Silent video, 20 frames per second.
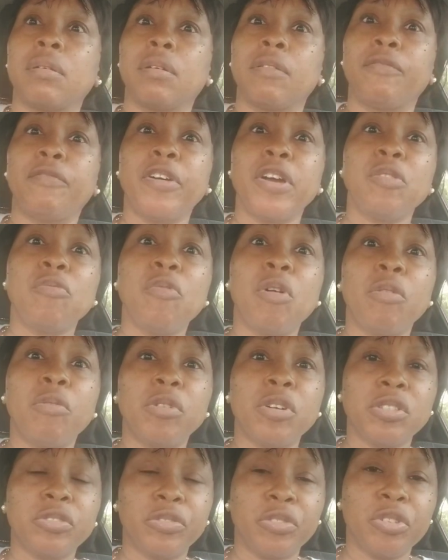Find what
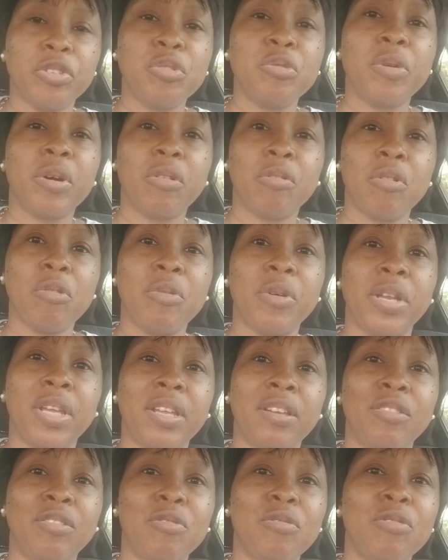works for you and go with it.
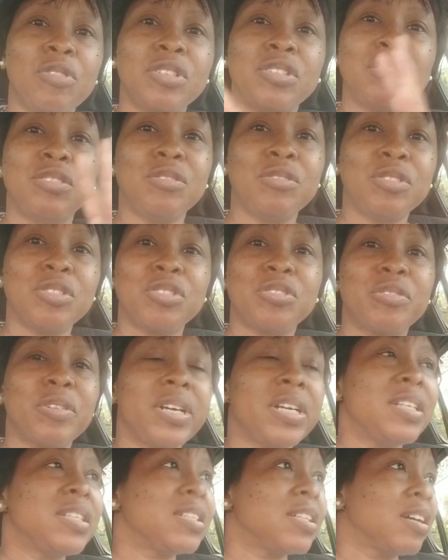Don't
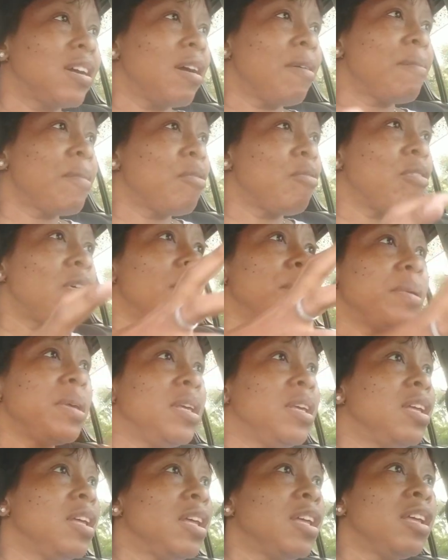try to come and want to be
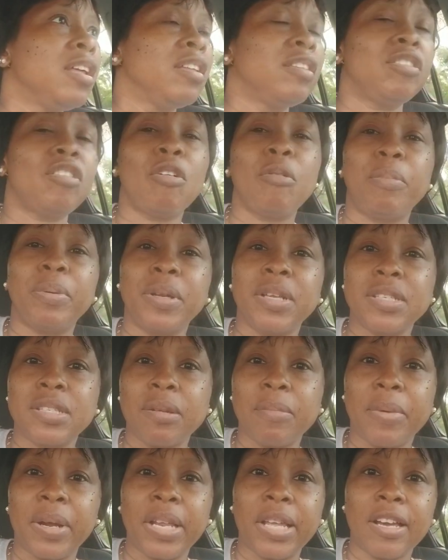downplaying
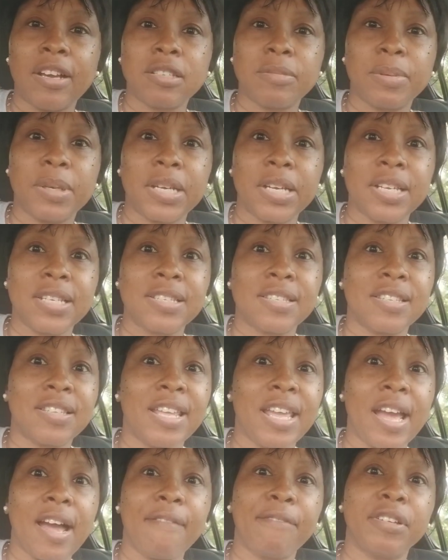somebody else because
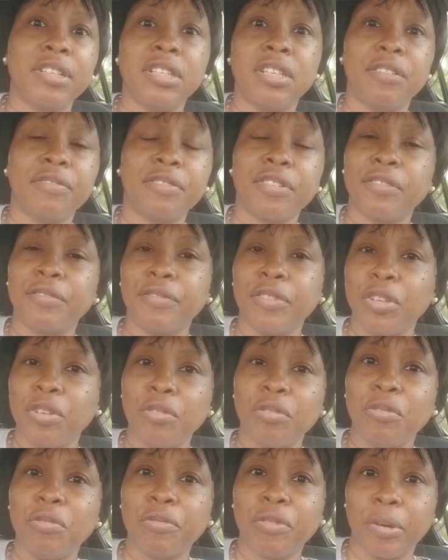they have a different
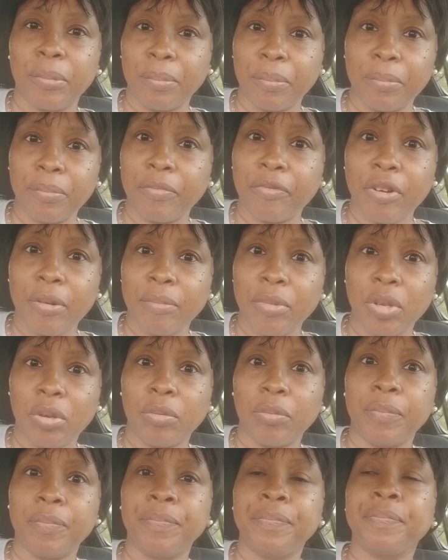view from you.
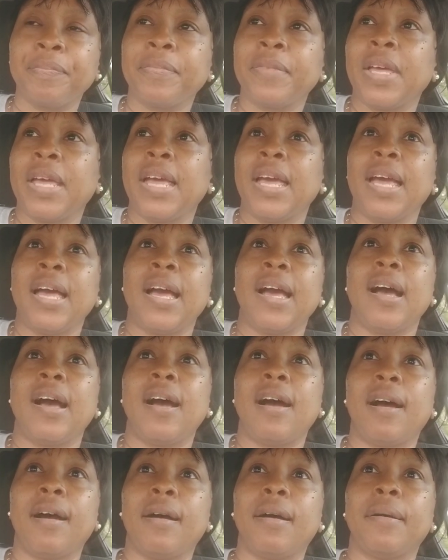
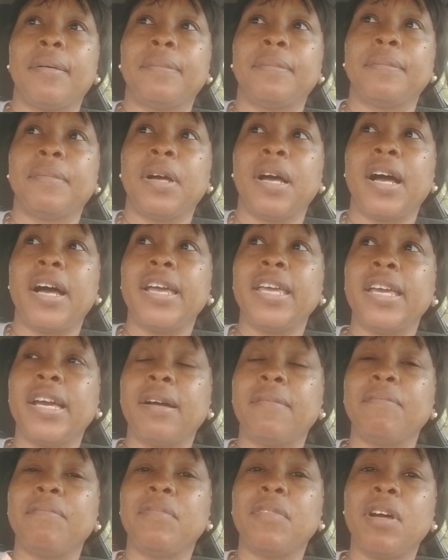I
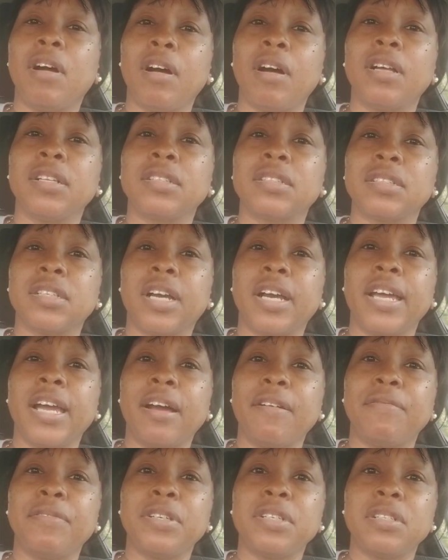
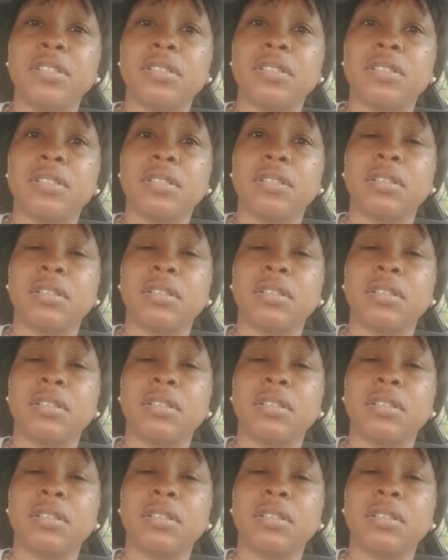haven't.